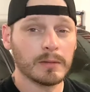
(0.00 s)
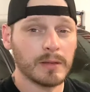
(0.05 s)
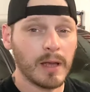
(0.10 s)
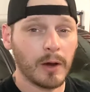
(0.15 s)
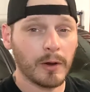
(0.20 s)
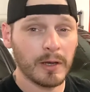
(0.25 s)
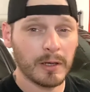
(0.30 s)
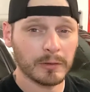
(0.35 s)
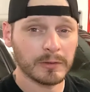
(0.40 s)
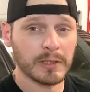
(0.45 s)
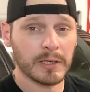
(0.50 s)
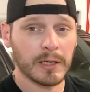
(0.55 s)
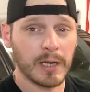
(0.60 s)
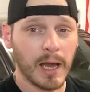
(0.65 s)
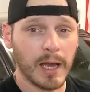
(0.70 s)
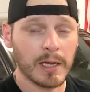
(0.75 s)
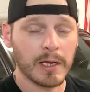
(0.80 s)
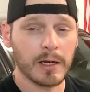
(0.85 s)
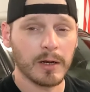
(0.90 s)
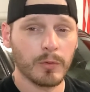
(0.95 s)
Now, Hildy and
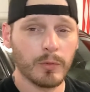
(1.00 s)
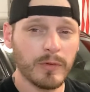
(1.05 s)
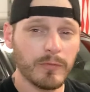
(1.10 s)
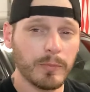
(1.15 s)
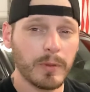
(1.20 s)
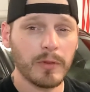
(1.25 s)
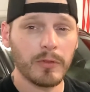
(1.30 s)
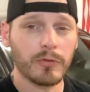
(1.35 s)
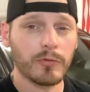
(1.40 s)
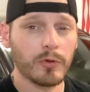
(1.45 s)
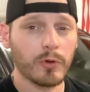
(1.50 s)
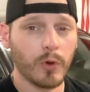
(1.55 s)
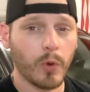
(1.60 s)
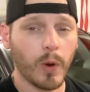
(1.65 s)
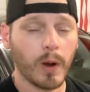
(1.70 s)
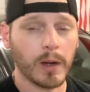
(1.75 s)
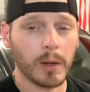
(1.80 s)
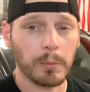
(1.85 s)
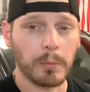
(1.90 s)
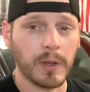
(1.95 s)
I here, we've been through
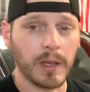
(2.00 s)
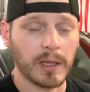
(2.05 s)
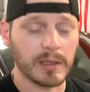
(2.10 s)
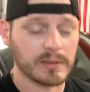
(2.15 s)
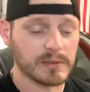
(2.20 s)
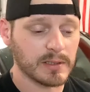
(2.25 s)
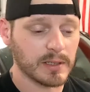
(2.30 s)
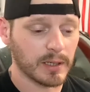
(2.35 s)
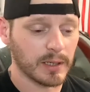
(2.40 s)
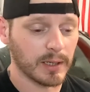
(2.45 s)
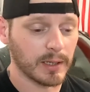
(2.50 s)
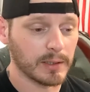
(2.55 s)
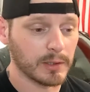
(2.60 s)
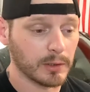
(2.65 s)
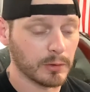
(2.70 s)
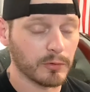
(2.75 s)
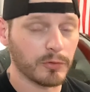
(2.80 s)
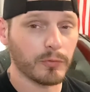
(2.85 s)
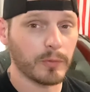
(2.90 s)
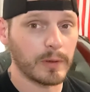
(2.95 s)
quite a bit.
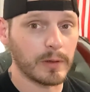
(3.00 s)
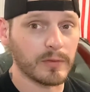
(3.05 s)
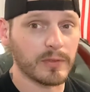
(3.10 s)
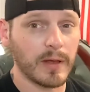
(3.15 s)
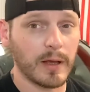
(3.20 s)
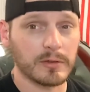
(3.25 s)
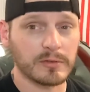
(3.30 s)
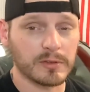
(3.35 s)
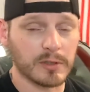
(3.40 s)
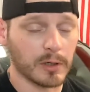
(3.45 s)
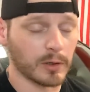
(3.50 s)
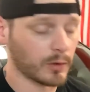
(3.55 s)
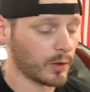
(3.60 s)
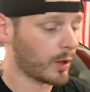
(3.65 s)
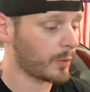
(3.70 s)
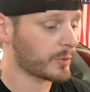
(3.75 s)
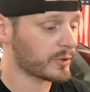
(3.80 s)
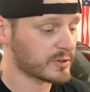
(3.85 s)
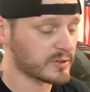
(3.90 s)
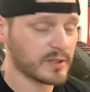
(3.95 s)
You know, 300,000
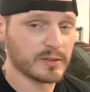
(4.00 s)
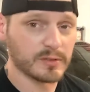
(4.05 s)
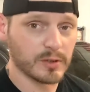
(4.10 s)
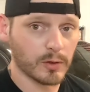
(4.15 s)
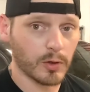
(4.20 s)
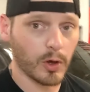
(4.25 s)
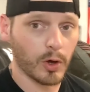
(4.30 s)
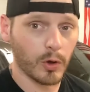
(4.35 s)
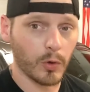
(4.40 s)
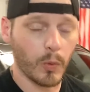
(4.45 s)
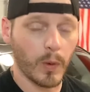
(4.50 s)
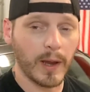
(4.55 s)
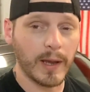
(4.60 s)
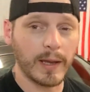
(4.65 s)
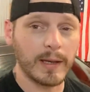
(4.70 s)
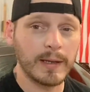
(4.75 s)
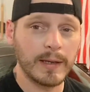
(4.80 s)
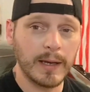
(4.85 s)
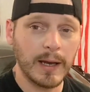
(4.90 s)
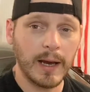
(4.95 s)
kilometers, that's a long
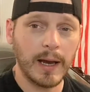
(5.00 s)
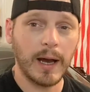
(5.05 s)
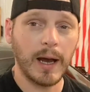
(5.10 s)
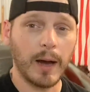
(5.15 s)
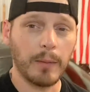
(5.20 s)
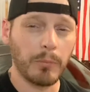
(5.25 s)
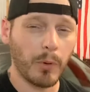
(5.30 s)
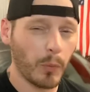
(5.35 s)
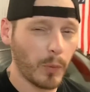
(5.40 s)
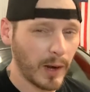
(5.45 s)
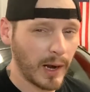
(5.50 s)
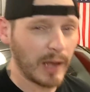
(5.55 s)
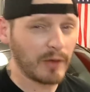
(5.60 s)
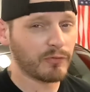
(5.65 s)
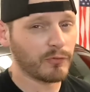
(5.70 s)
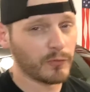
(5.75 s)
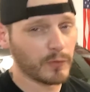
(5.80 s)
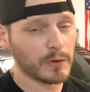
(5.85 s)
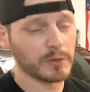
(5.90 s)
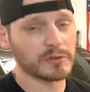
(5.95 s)
way. But when
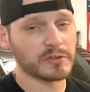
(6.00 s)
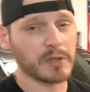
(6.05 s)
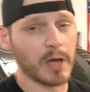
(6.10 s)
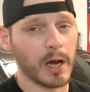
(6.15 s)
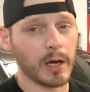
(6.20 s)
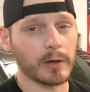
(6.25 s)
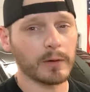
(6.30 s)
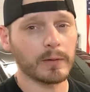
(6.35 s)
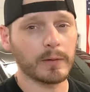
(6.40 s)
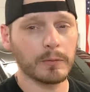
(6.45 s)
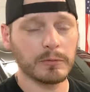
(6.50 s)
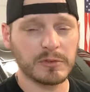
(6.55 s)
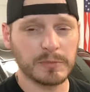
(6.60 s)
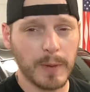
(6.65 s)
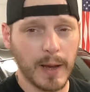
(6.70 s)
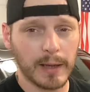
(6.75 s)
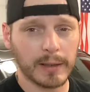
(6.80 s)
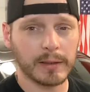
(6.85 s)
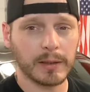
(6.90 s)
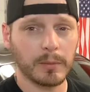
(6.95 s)
I first got her, it was
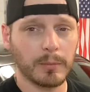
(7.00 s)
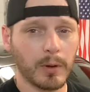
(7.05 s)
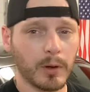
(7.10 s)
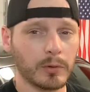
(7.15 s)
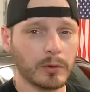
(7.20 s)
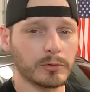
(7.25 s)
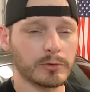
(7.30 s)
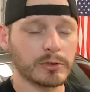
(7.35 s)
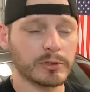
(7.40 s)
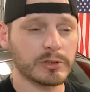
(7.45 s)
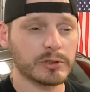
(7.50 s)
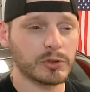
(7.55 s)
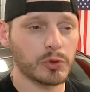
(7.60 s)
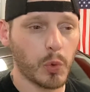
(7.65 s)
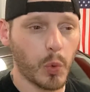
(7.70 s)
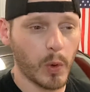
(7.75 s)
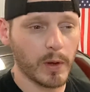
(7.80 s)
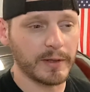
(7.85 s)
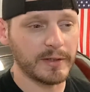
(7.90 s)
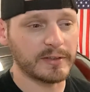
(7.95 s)
back in about
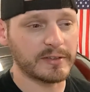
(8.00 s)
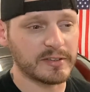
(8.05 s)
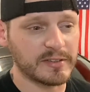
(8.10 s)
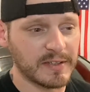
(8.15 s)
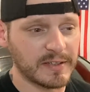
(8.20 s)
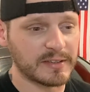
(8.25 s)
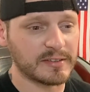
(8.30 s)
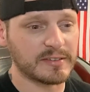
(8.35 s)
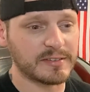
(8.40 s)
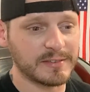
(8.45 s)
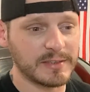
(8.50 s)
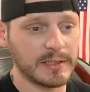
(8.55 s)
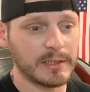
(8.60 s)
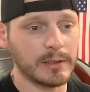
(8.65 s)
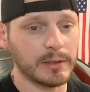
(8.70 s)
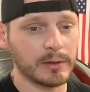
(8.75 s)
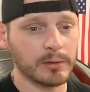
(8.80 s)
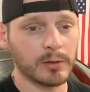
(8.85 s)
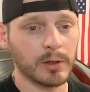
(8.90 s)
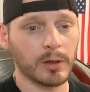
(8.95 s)

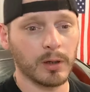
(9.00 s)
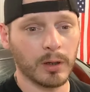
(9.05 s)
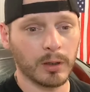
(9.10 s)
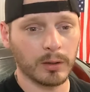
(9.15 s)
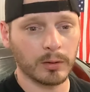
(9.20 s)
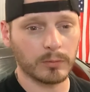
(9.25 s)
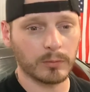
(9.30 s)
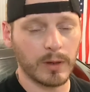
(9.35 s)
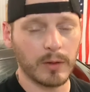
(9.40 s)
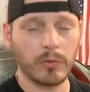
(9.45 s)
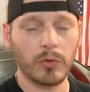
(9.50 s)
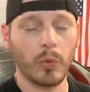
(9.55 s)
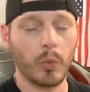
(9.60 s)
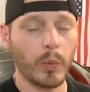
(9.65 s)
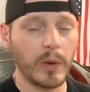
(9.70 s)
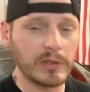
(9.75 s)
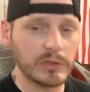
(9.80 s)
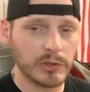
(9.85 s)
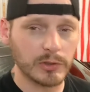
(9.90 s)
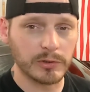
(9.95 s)
2016, around the
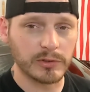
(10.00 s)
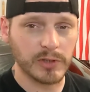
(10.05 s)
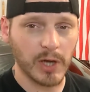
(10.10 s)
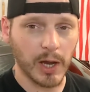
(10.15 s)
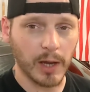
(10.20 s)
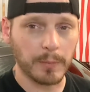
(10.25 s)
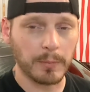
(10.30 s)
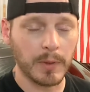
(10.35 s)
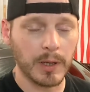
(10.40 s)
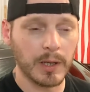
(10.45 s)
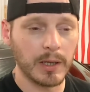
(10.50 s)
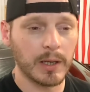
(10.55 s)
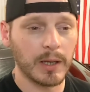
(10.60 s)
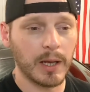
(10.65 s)
winter time.